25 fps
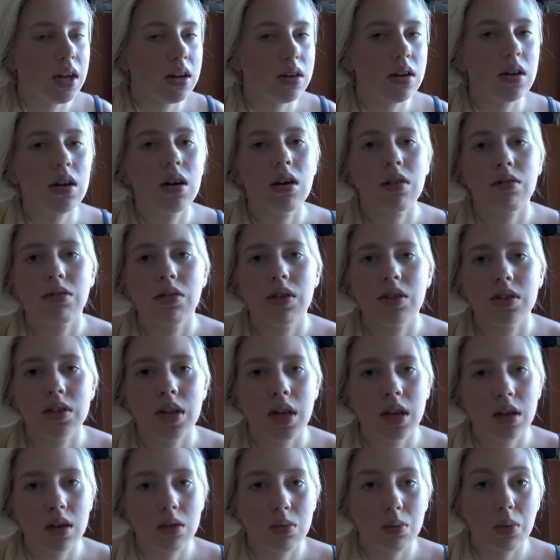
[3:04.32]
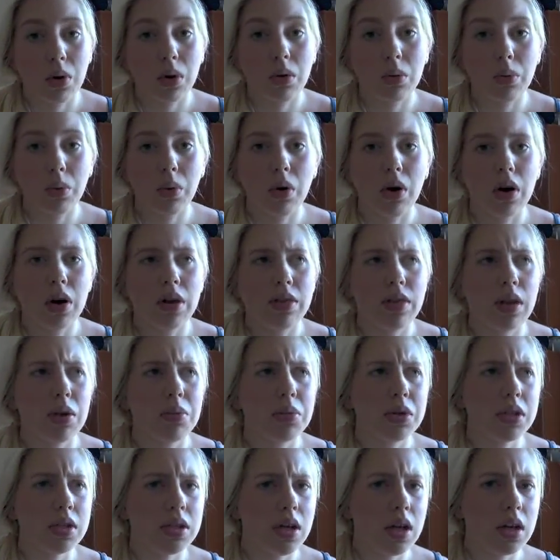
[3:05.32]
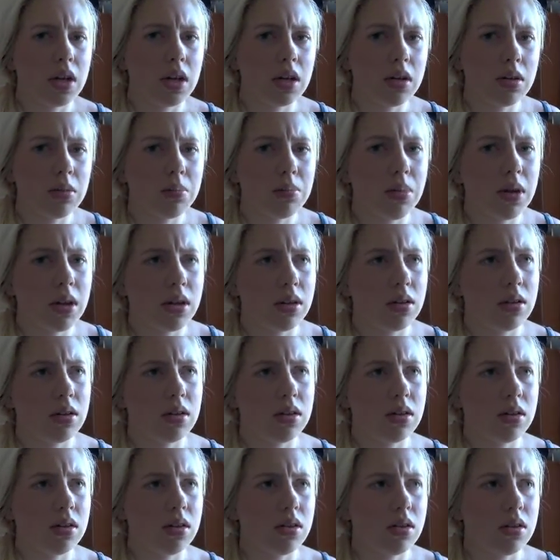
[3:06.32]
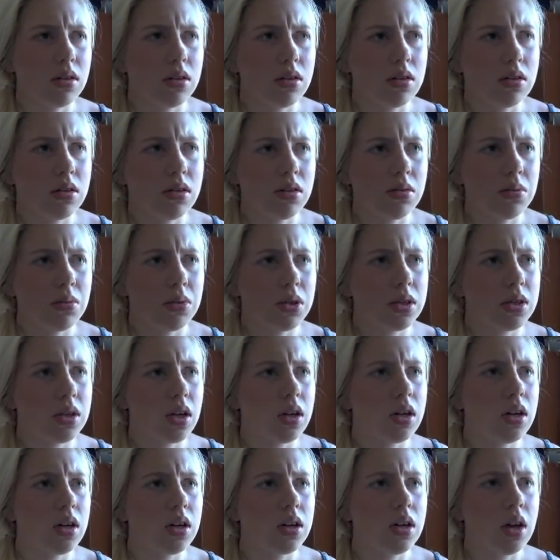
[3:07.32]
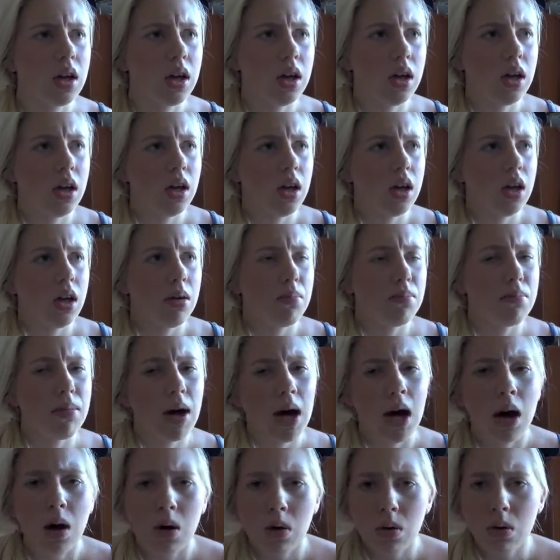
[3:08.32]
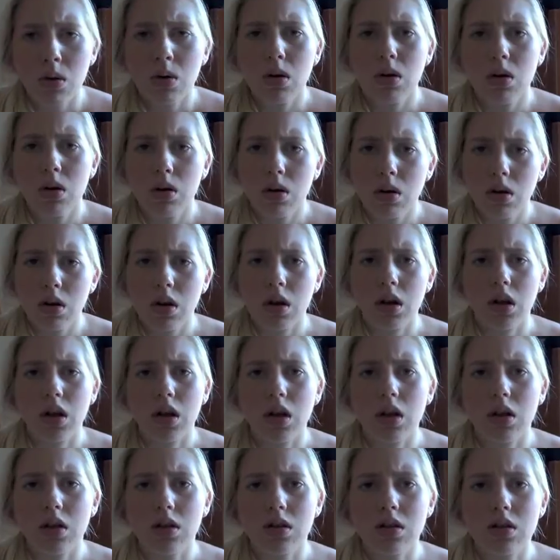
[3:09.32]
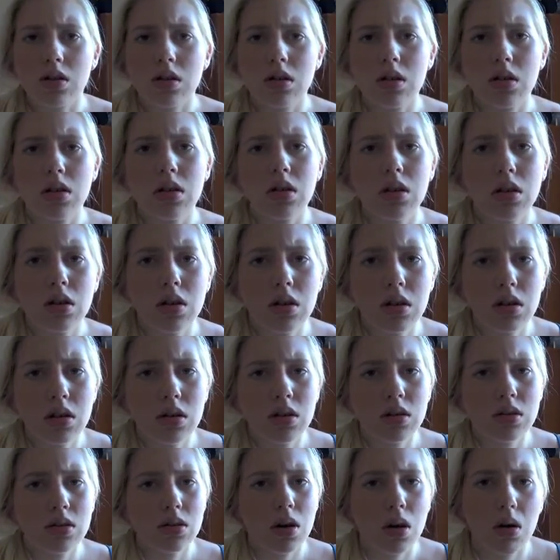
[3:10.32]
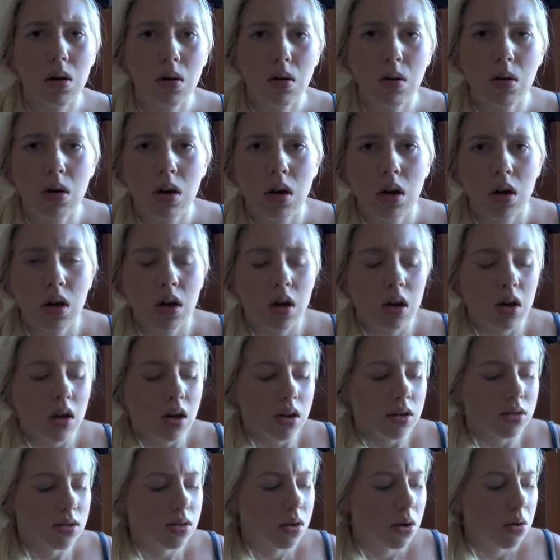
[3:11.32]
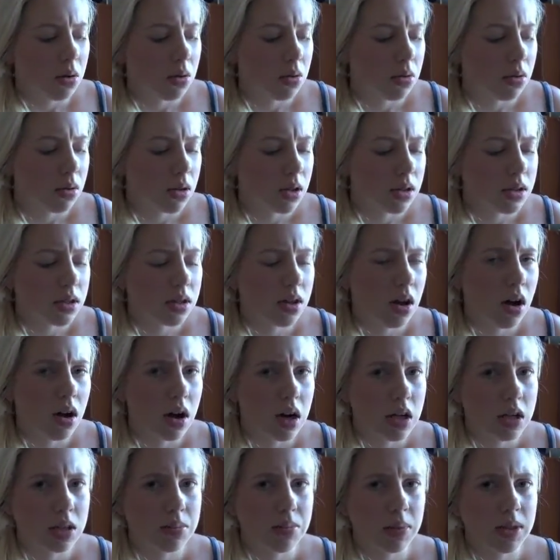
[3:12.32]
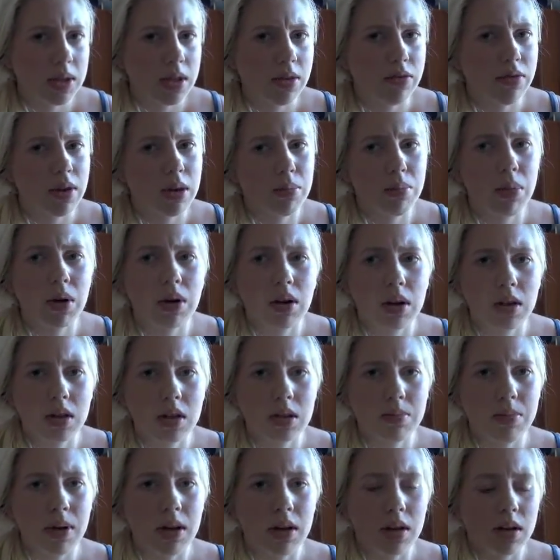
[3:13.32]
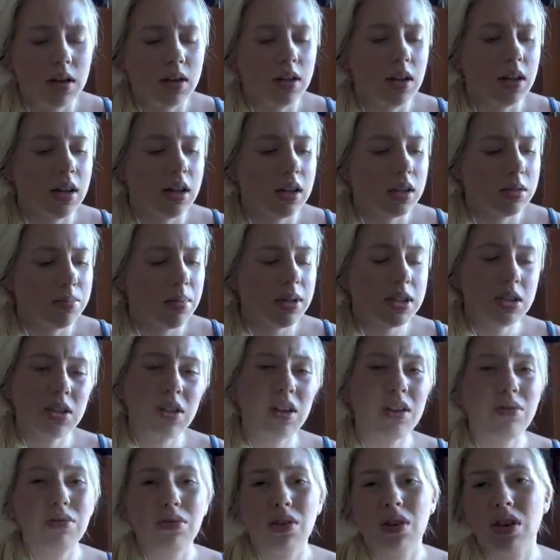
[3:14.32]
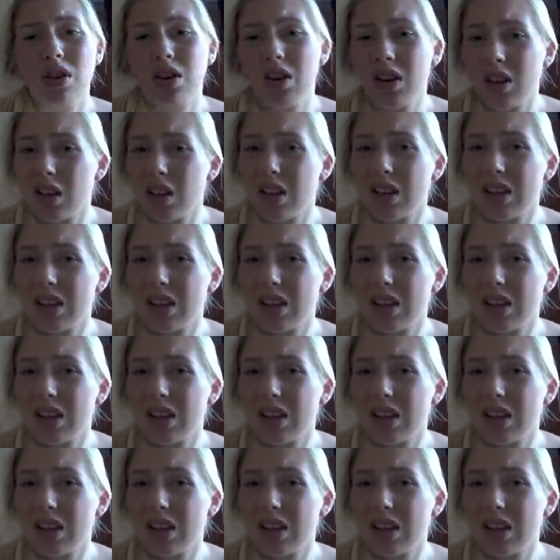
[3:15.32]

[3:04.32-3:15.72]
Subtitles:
ending of the Second World War, and then we studied a bit, and we studied Mao, and so it's not as specific, but especially for